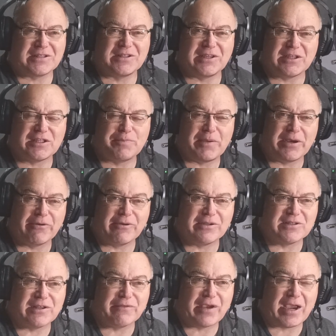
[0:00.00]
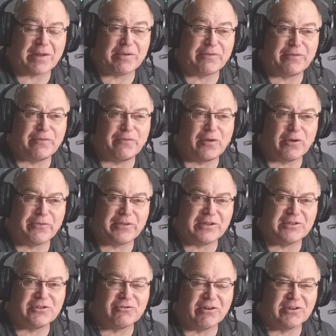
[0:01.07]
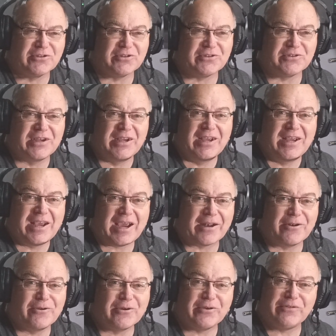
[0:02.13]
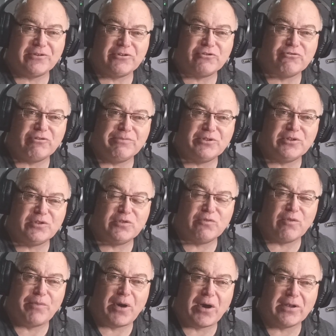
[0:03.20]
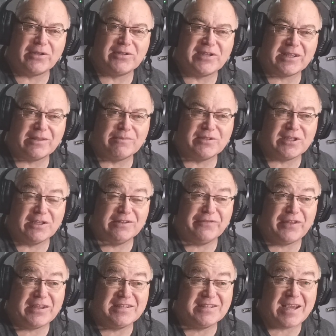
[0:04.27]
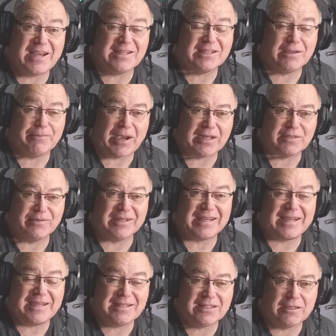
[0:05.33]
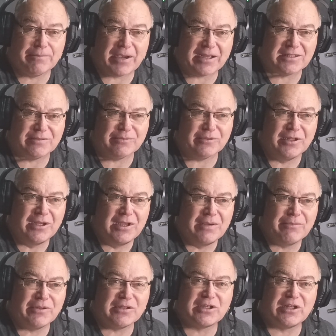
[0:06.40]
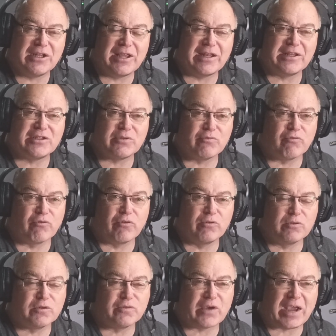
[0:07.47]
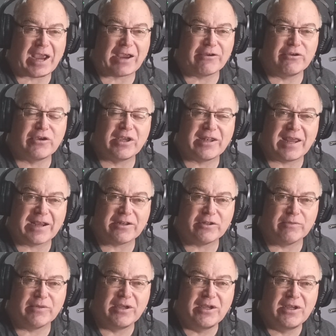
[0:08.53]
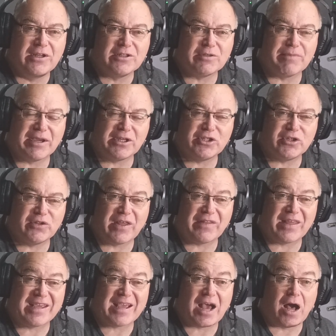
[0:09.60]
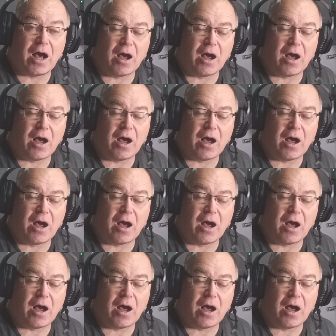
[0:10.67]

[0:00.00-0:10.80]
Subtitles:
that's the experience they've had. But if you follow the instructions and look at the descriptions from Pylontech themselves, if they say it's compatible, it is compatible. But there's clearly some rules for how you connect them to make sure that they